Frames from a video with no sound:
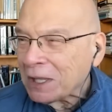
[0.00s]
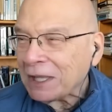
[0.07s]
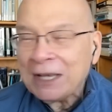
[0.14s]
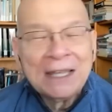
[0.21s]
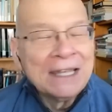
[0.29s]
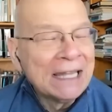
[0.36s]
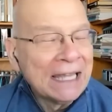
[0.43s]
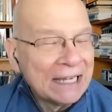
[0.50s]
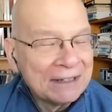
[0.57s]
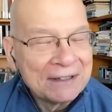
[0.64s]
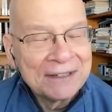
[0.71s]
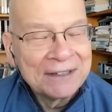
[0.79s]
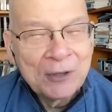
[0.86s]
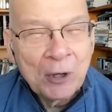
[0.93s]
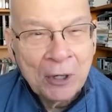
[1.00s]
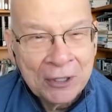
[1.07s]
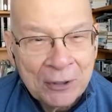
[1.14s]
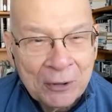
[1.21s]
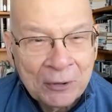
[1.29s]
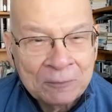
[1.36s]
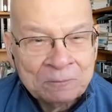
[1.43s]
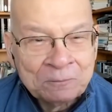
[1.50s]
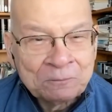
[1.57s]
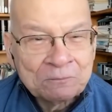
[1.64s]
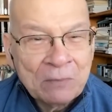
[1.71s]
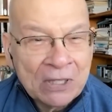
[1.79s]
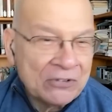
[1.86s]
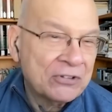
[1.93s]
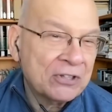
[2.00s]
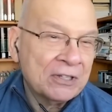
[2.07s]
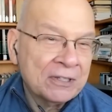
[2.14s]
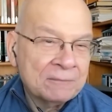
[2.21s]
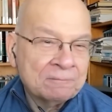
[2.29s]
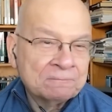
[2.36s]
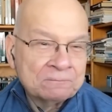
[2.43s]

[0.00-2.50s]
an Atlantic article, basically.